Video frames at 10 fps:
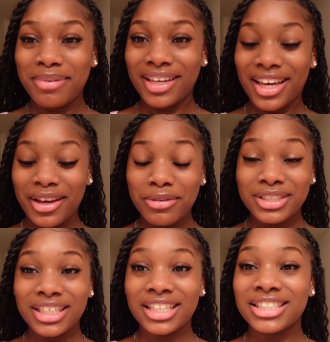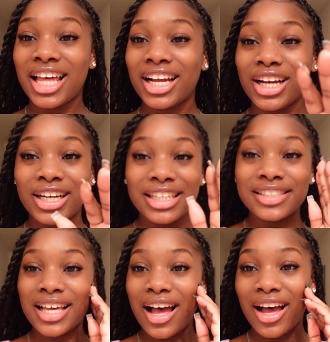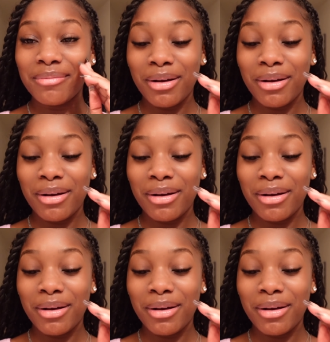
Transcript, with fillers: But yeah, it was just like a good time.